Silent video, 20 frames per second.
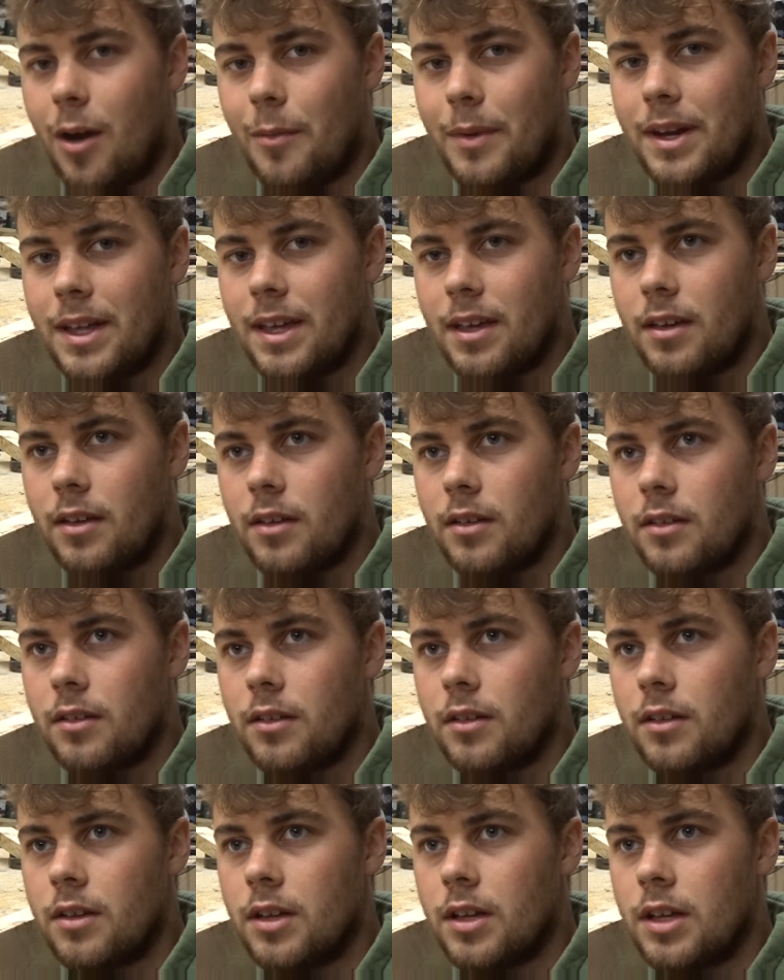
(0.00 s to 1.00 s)
many
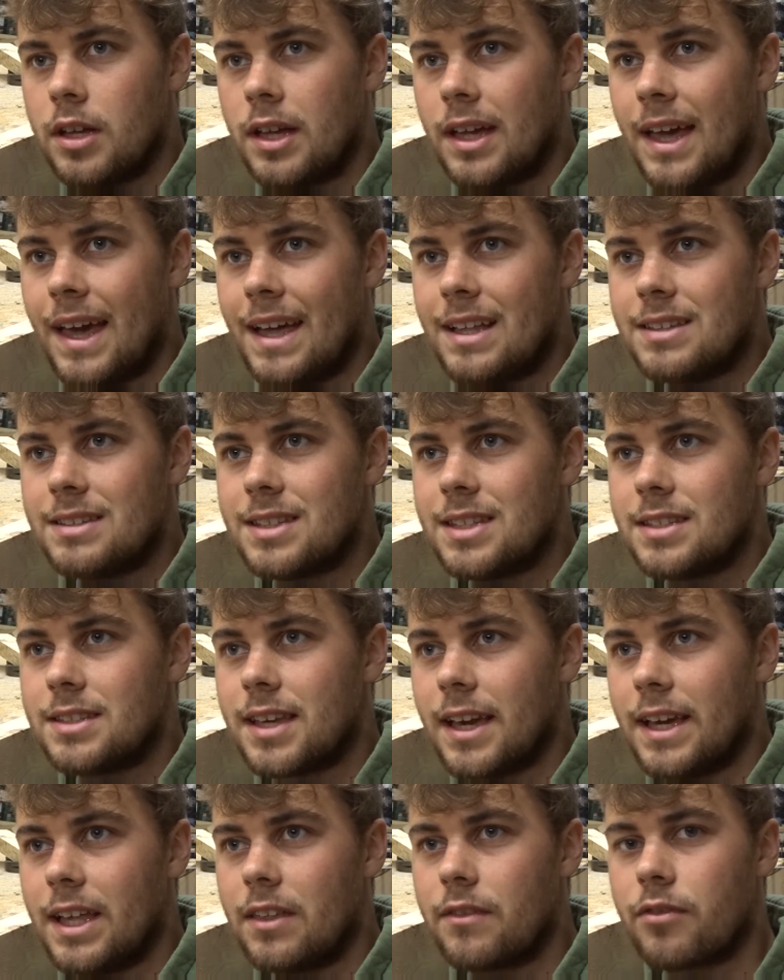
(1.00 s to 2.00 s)
hits it
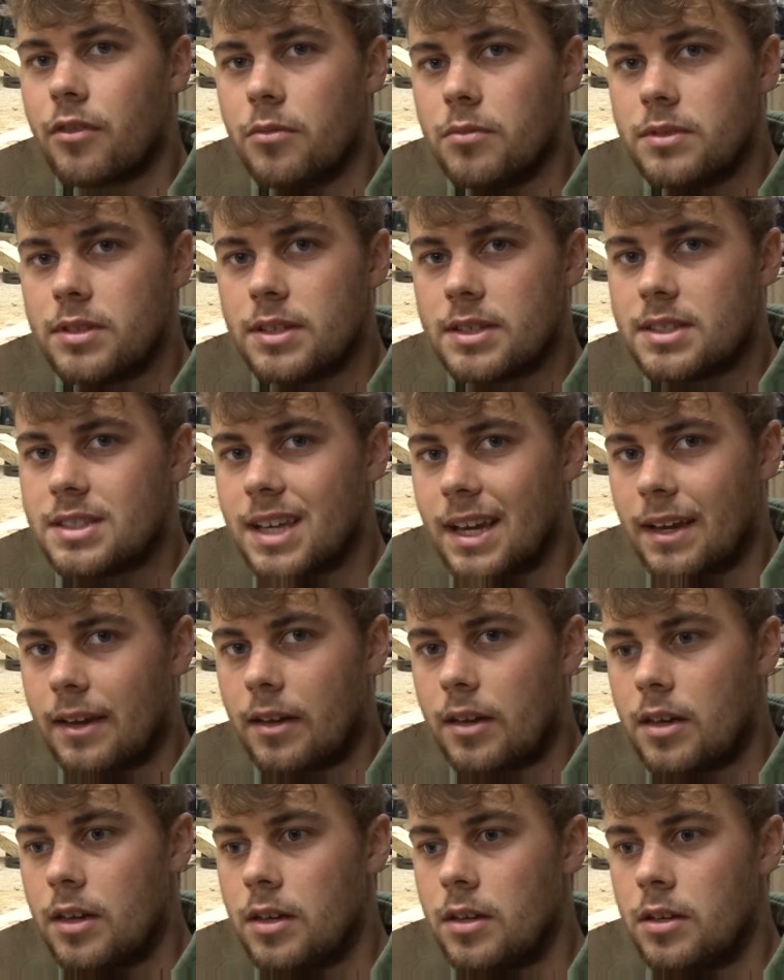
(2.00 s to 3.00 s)
takes for them to
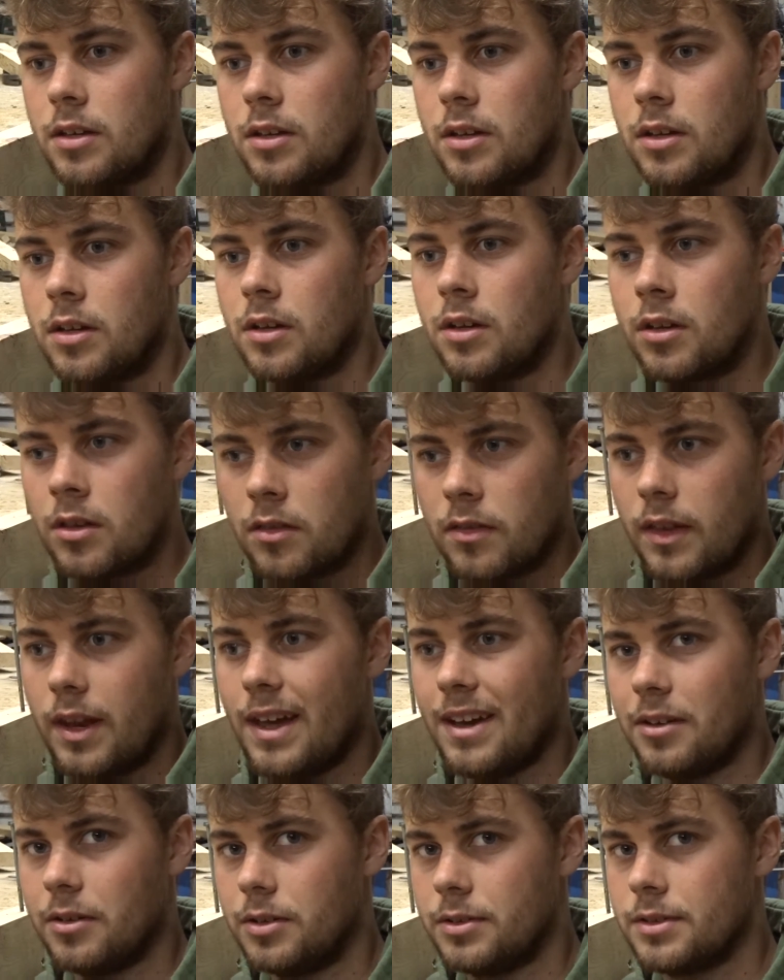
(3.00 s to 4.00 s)
sink the
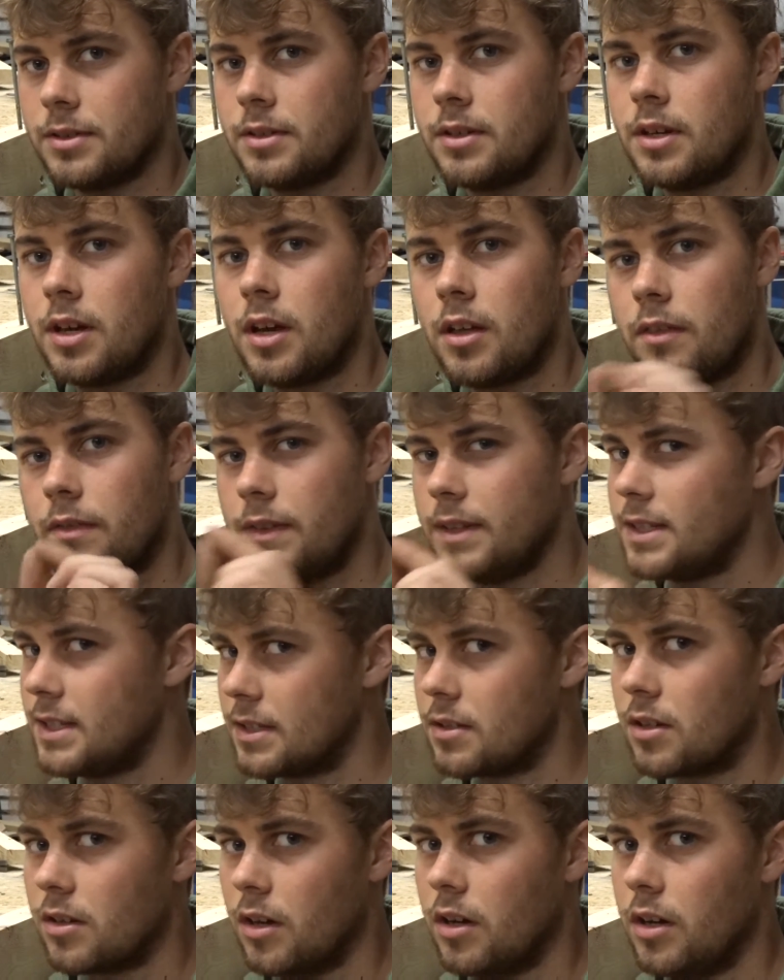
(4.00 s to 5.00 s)
nails. This is
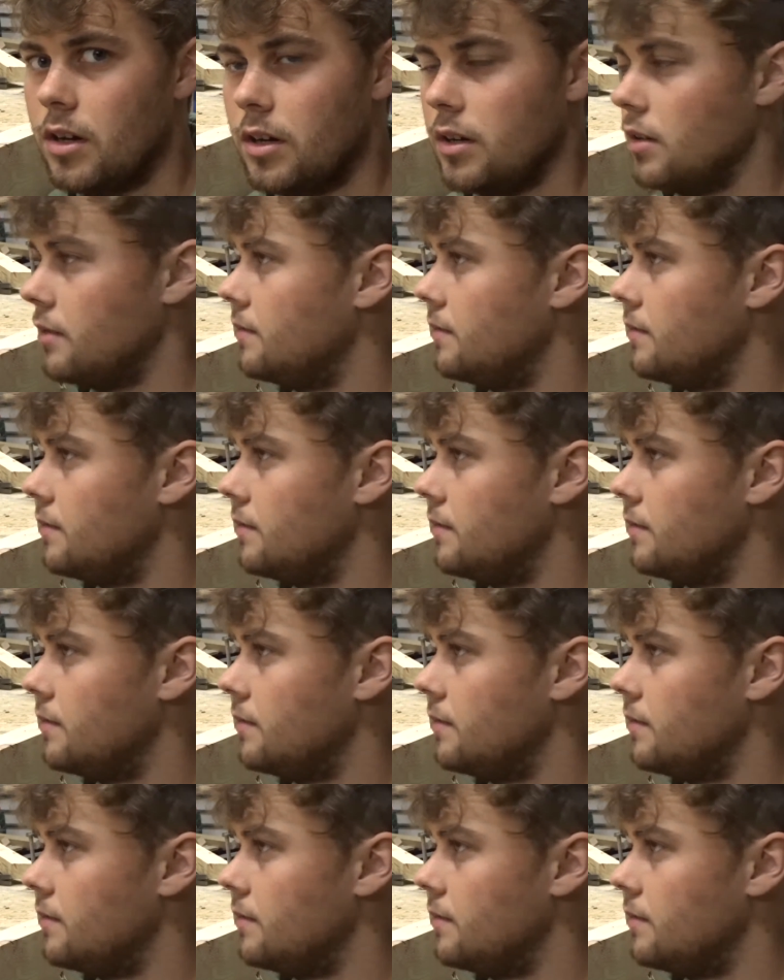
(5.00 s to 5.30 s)
gonna hurt.